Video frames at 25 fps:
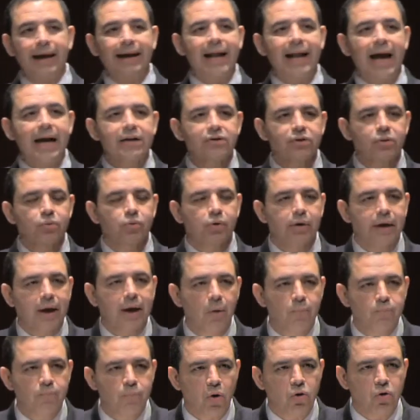it actually will
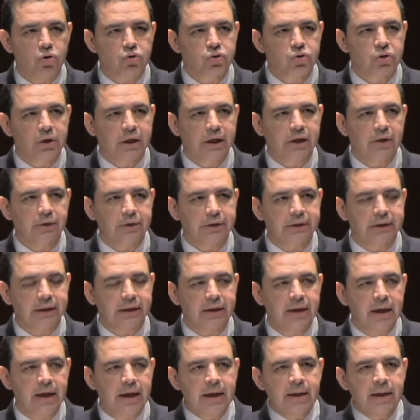help border
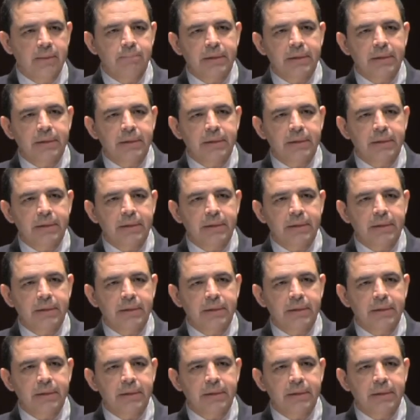security,